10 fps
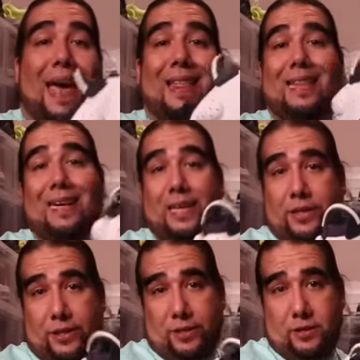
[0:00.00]
Allen
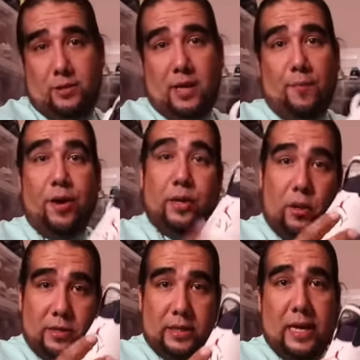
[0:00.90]
edition. I'm gonna
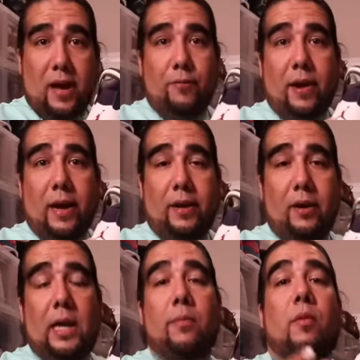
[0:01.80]
close it down right here,
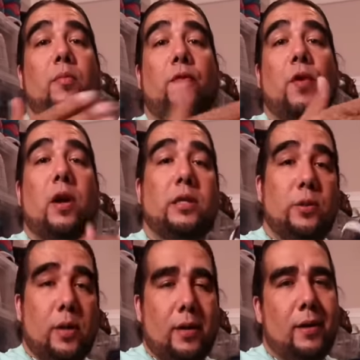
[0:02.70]
and I'm gonna move on
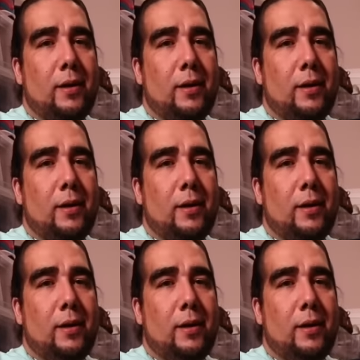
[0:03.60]
to a